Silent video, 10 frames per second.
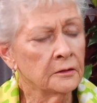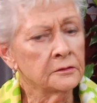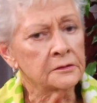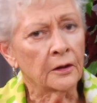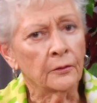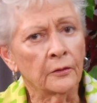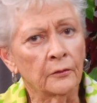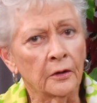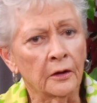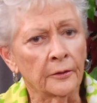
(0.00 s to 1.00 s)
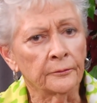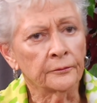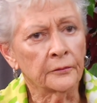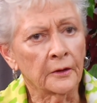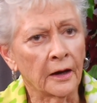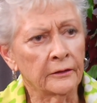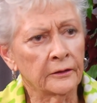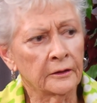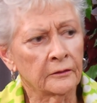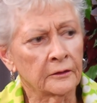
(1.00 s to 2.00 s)
So I
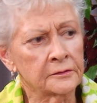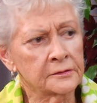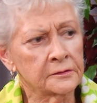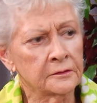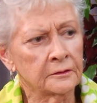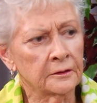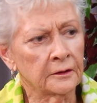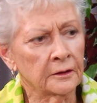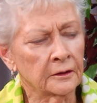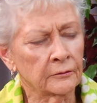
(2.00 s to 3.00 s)
think that's the